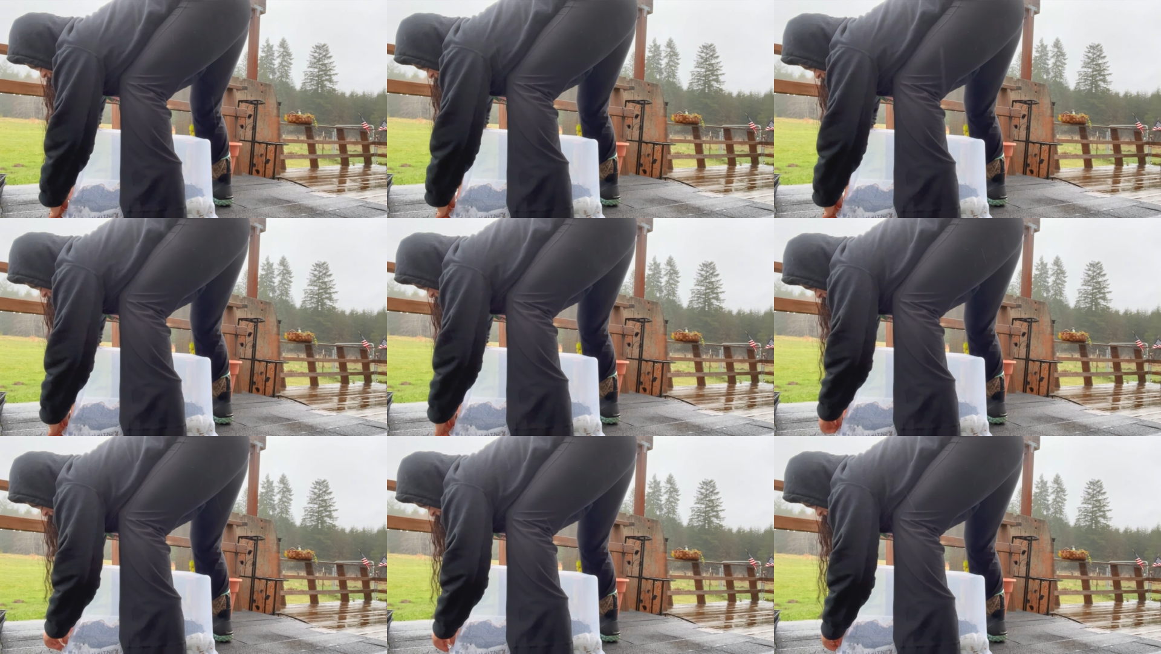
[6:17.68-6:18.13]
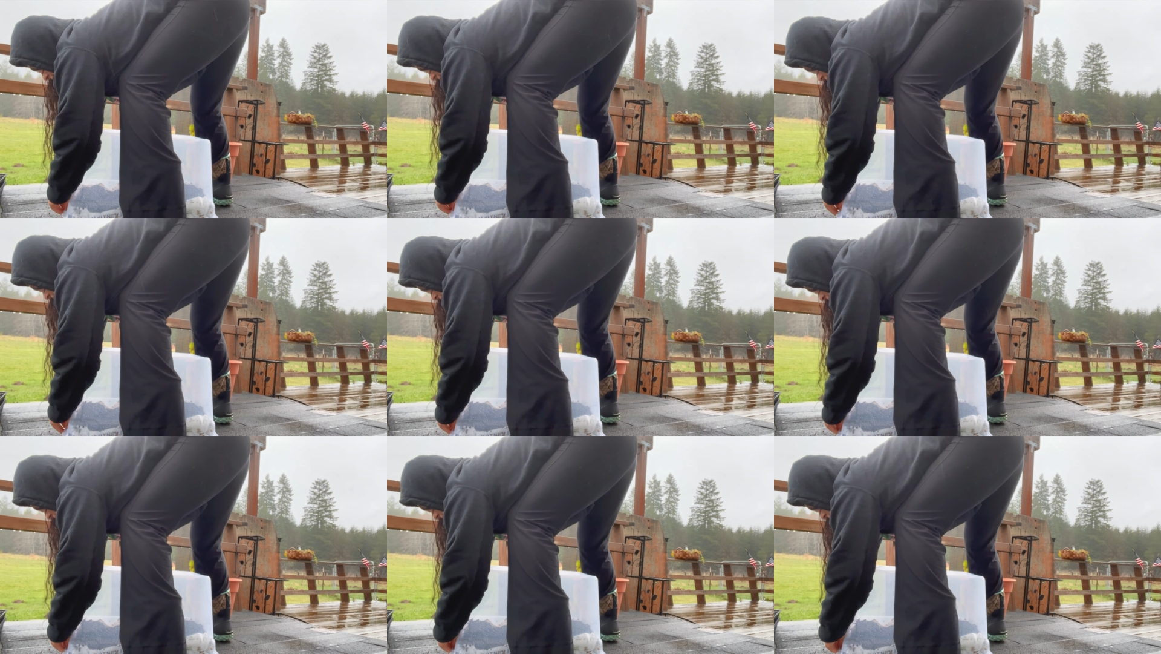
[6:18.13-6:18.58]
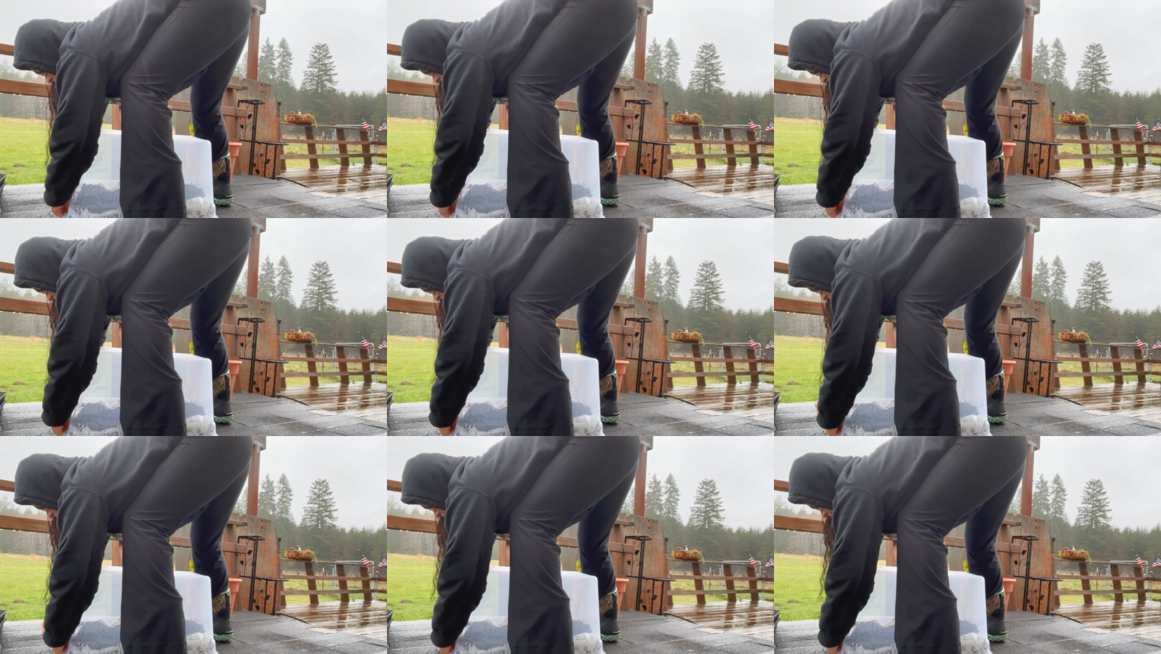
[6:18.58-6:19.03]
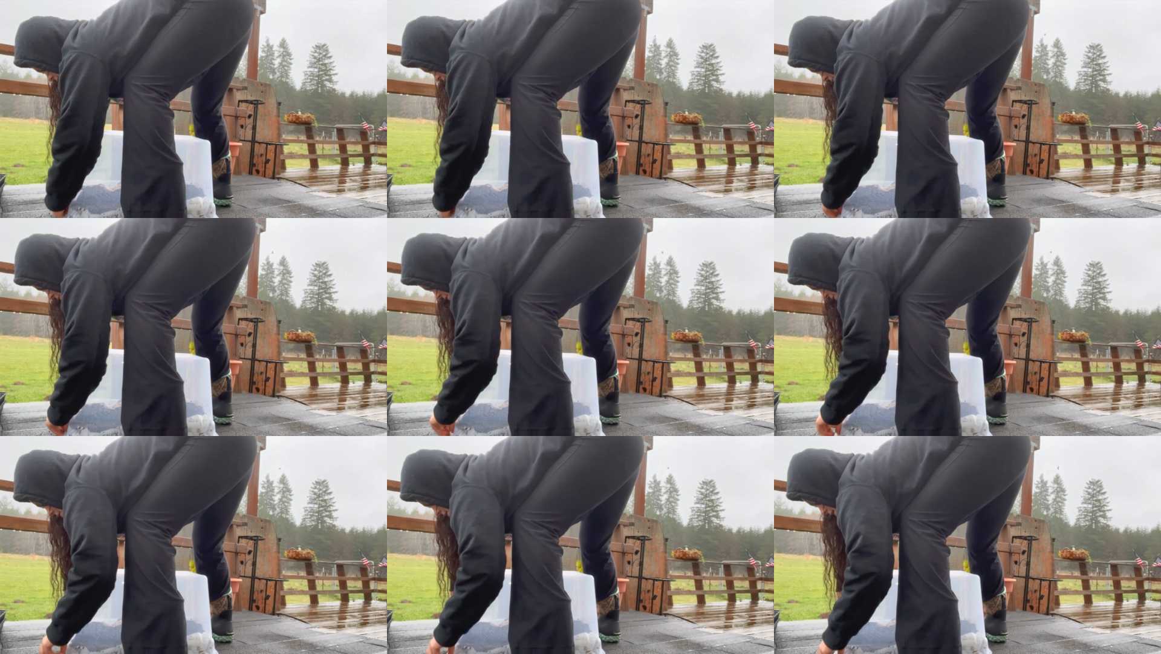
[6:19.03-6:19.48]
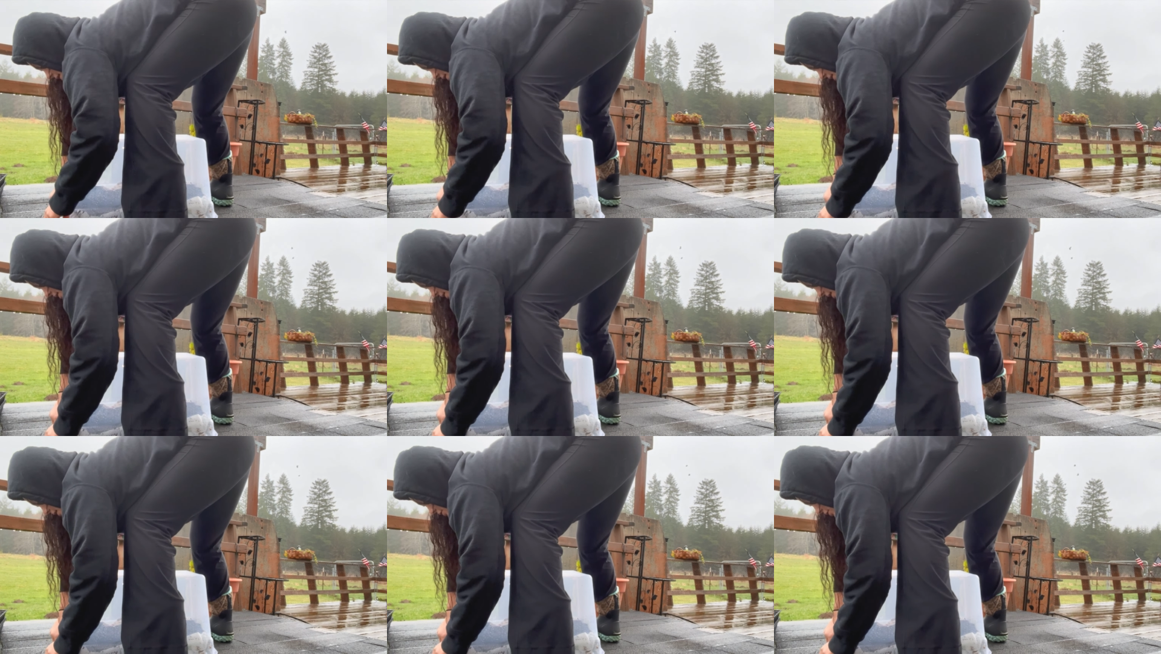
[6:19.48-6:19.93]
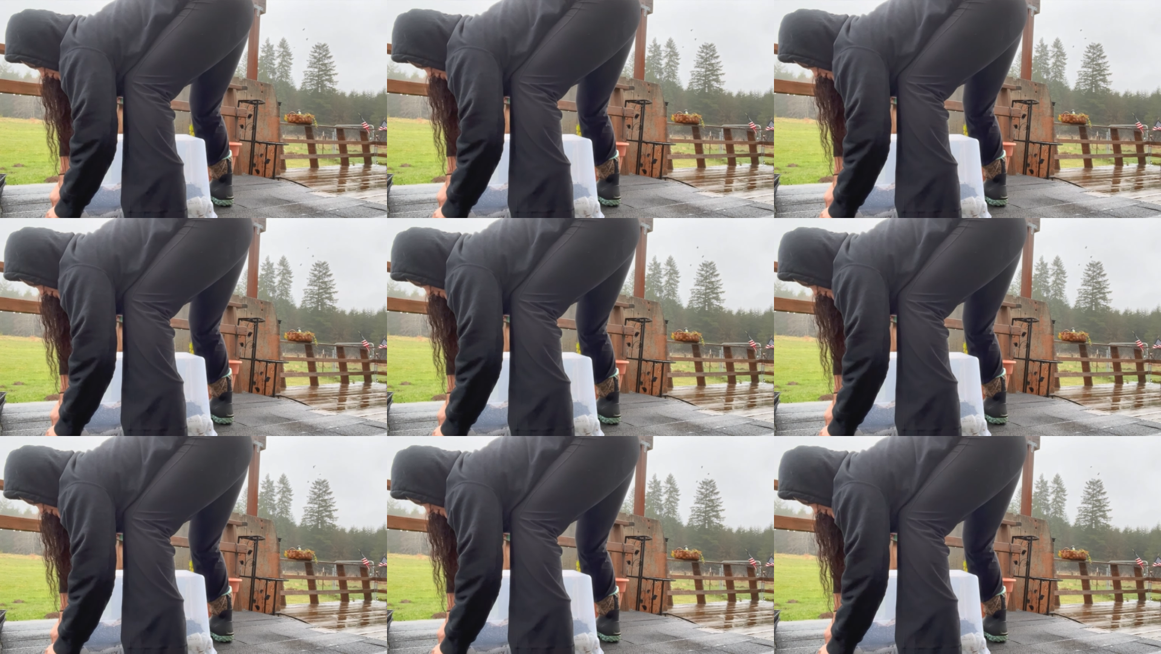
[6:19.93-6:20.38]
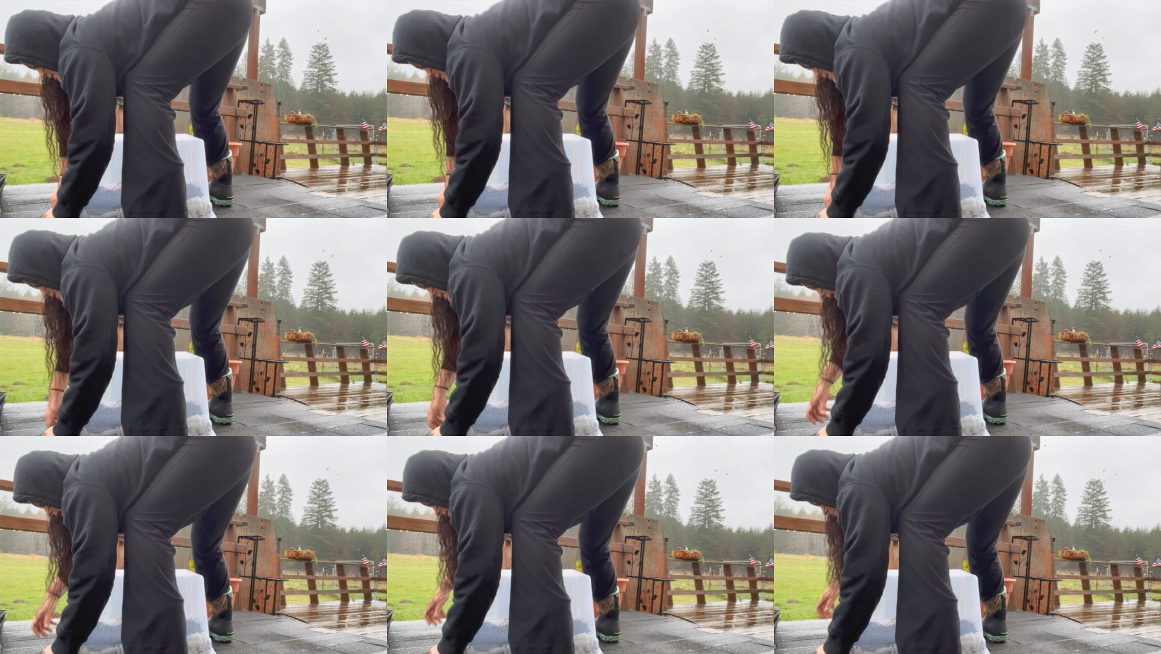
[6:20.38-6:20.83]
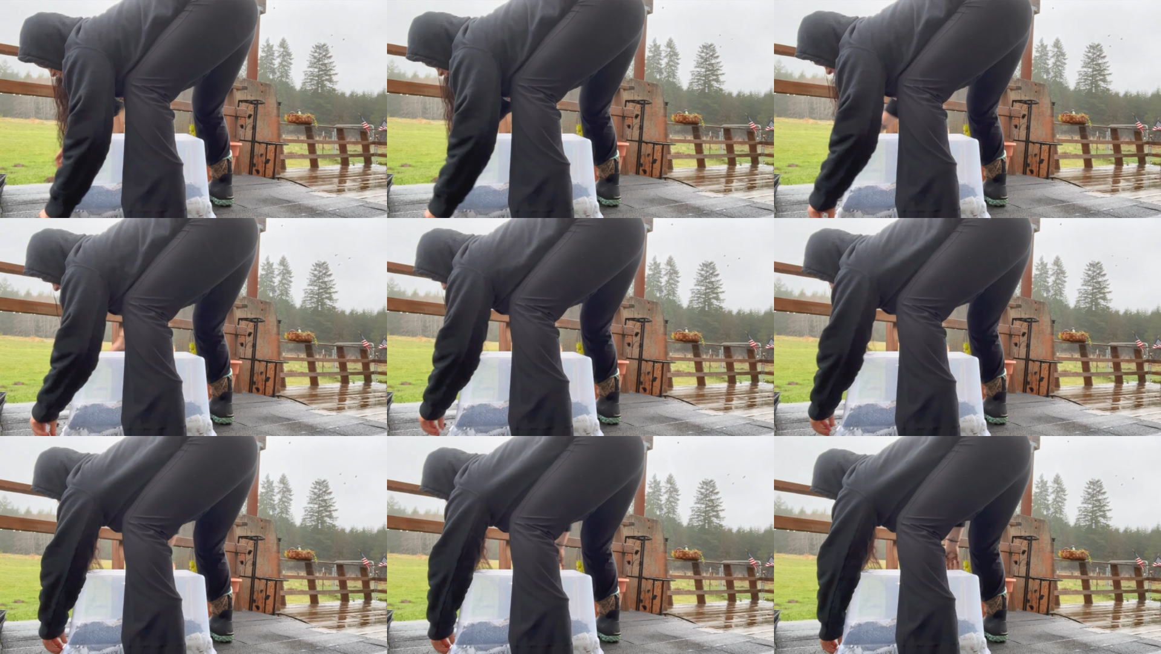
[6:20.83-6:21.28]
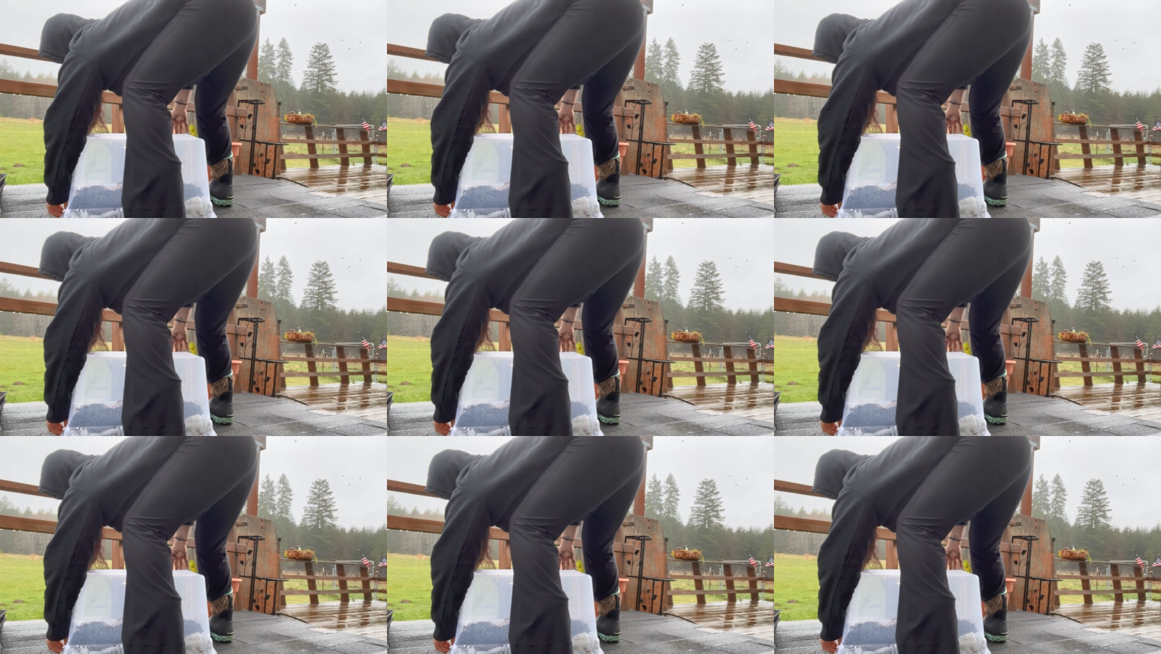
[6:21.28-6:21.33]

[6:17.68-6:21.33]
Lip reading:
No face is visible, so there are no lips to read.